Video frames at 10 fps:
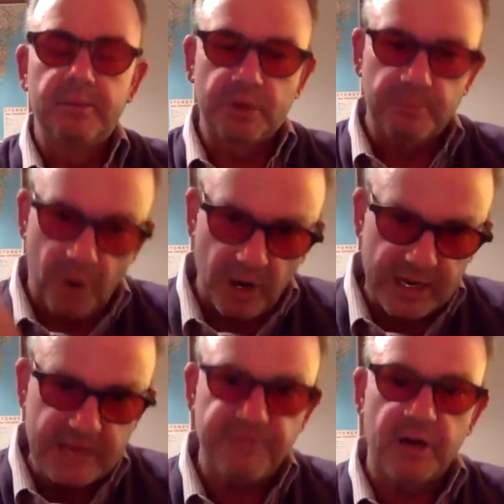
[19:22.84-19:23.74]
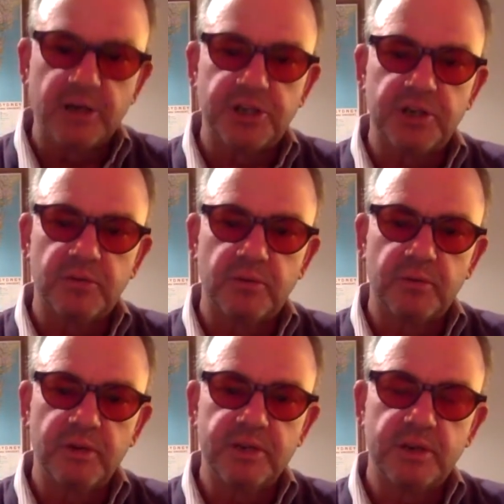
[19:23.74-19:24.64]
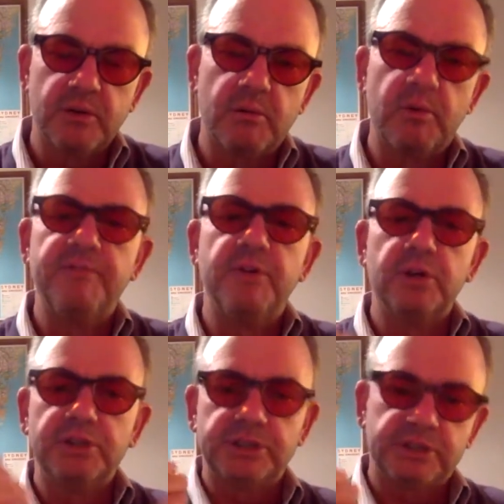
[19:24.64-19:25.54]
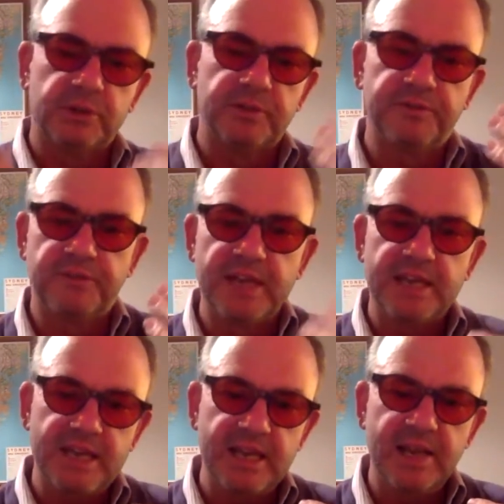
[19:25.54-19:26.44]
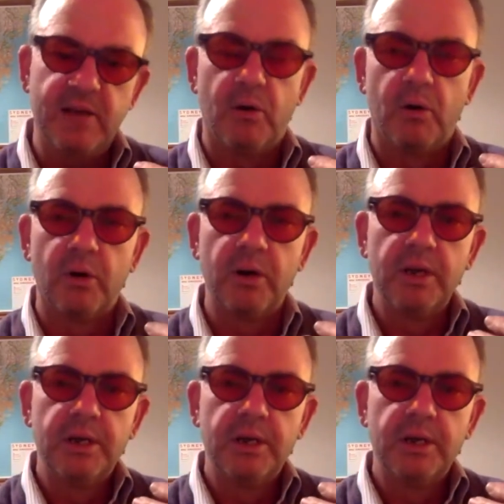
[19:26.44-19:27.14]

to body function? Is there a reverse sort of thinking, or